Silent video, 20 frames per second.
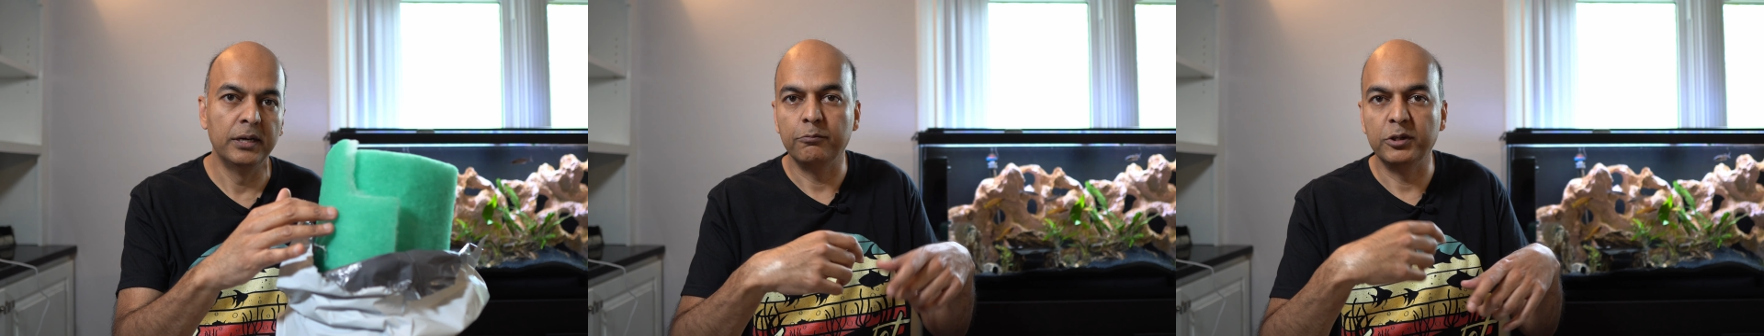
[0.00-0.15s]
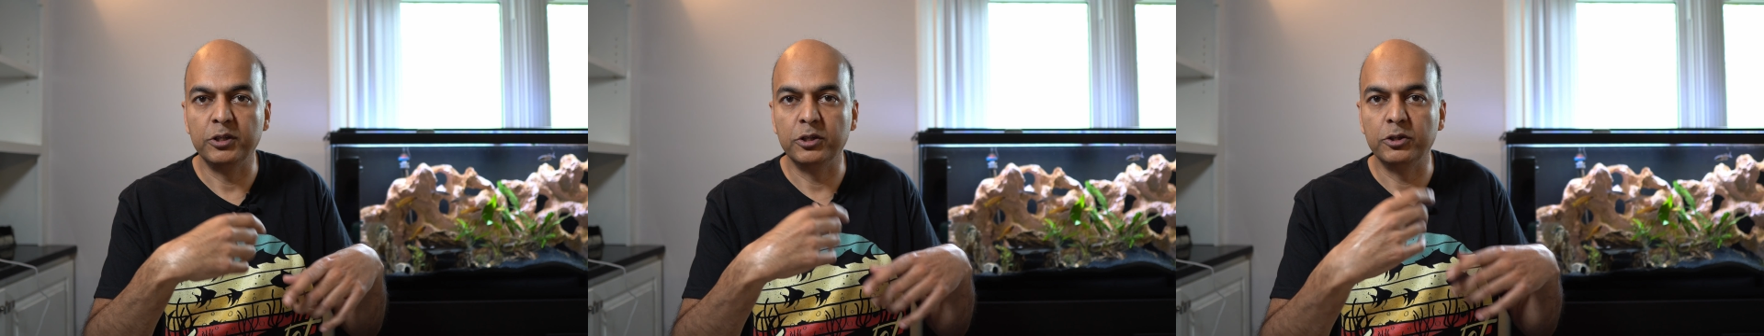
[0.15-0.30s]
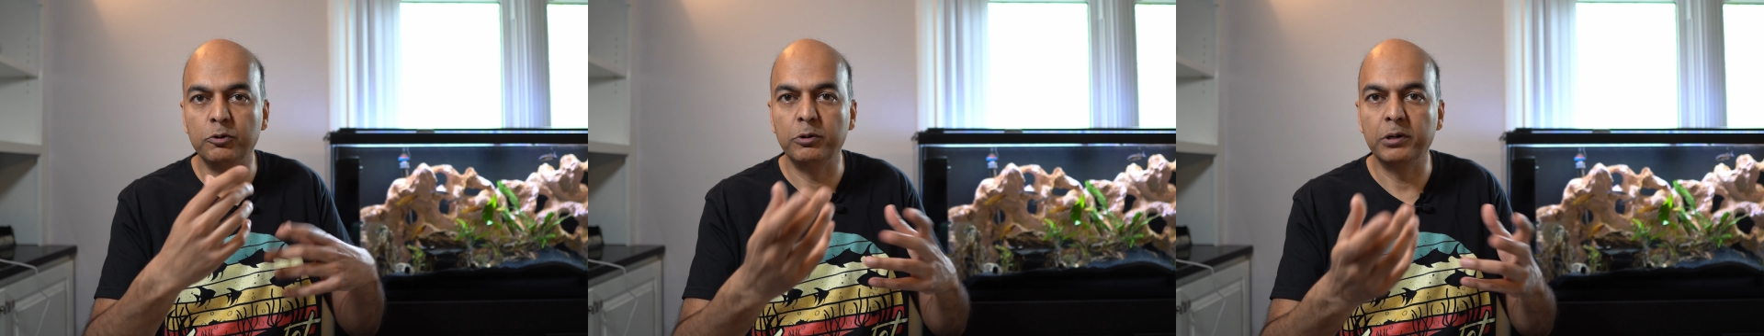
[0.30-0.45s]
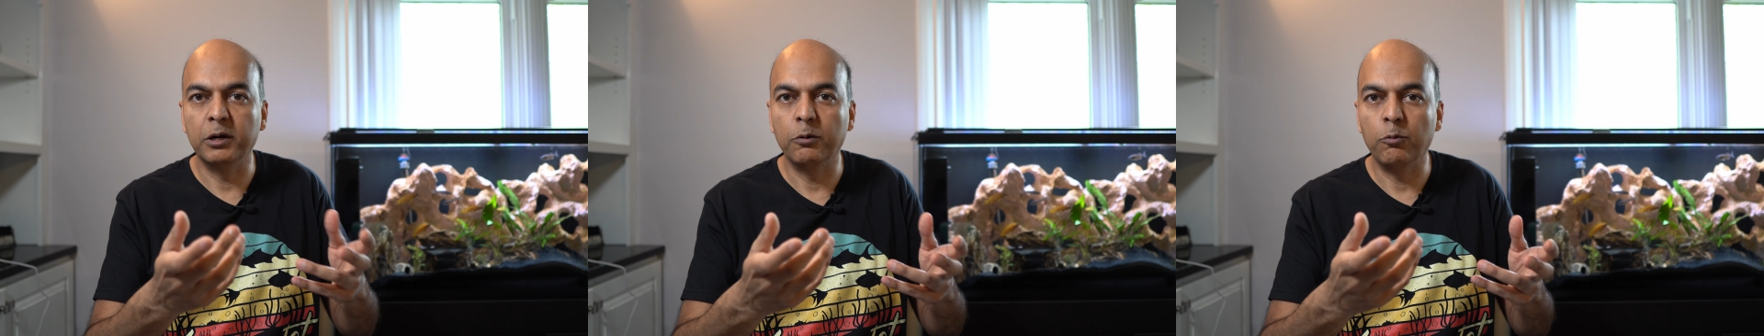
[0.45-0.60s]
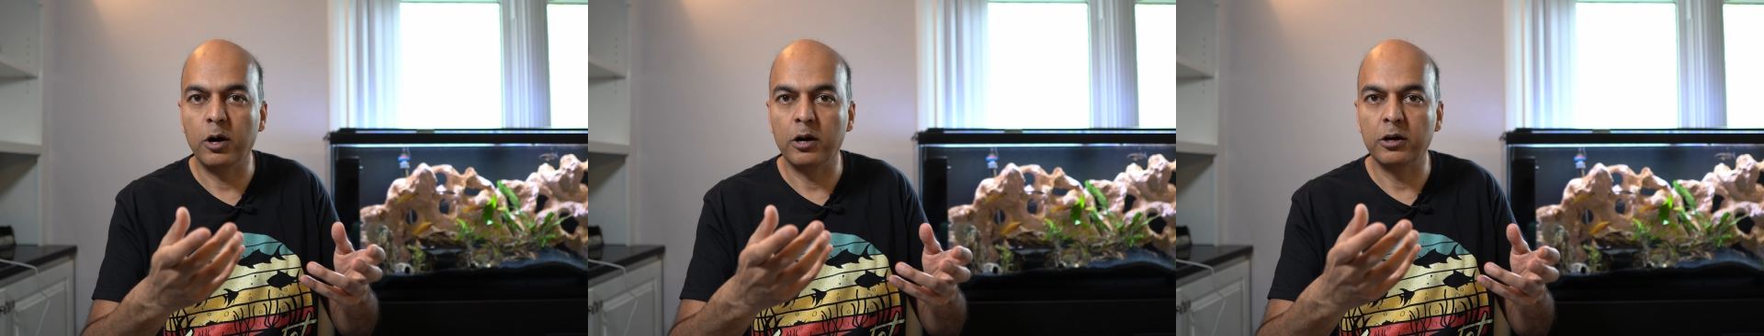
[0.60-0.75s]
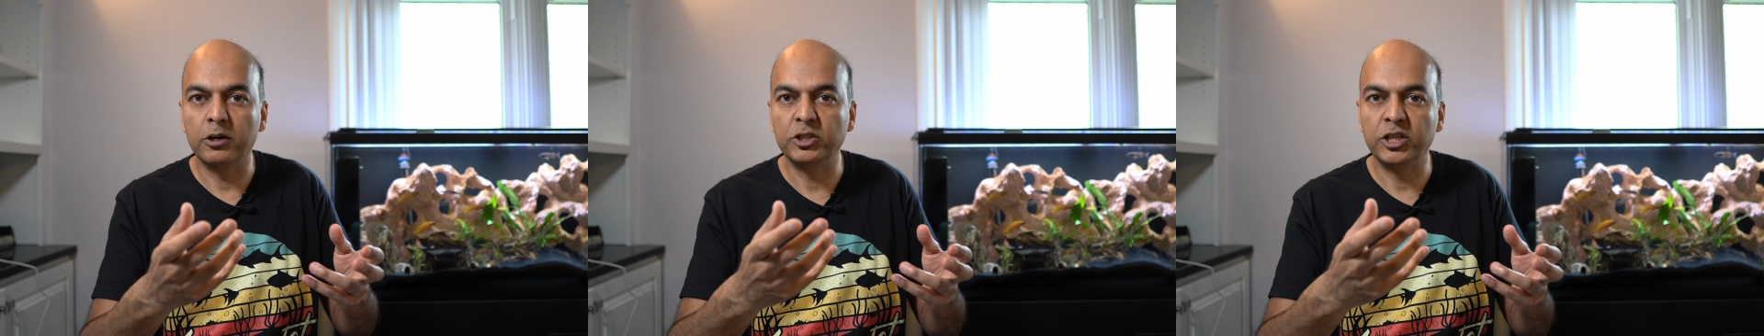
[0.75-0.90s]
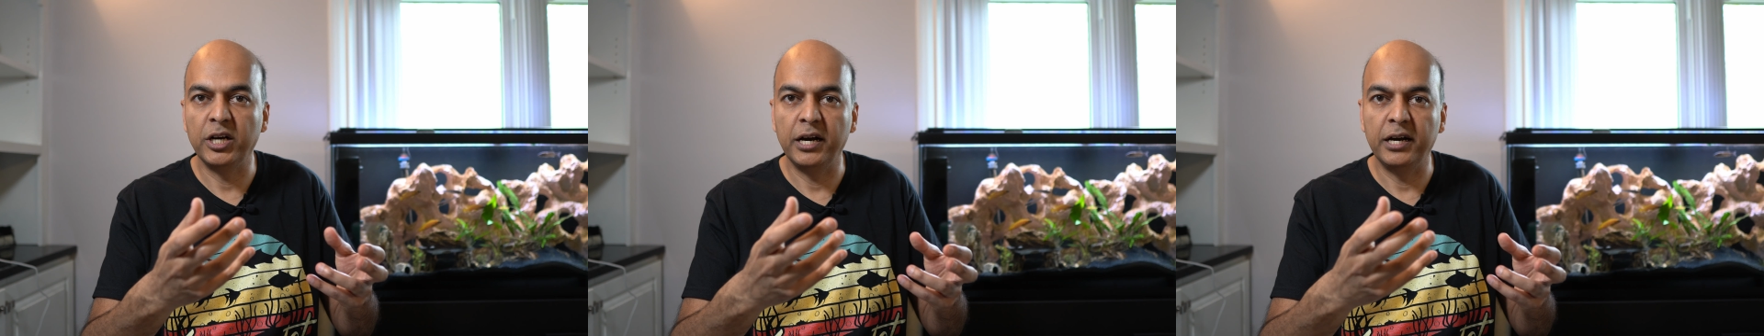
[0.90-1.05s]
When you're doing a
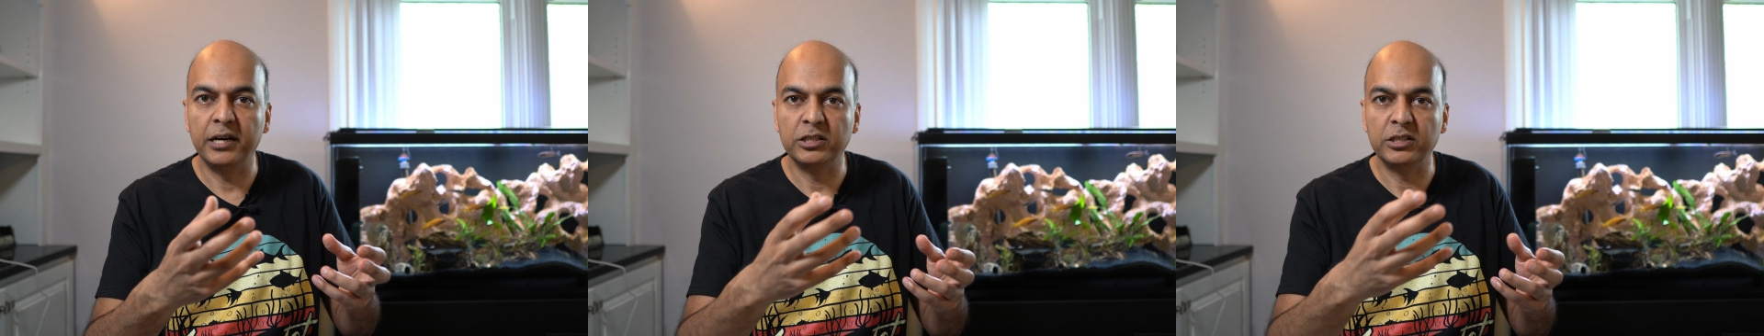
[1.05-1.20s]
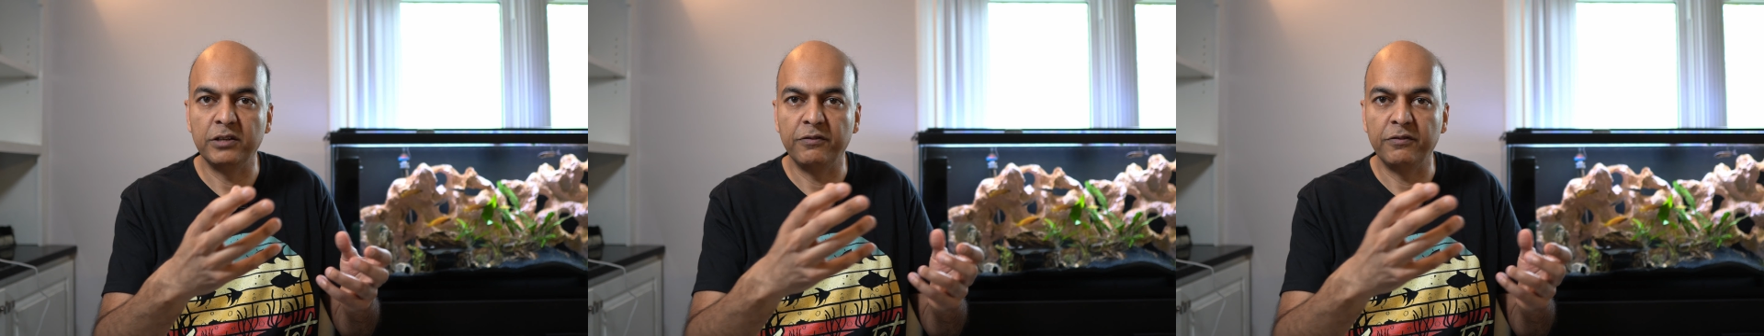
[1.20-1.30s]
water change,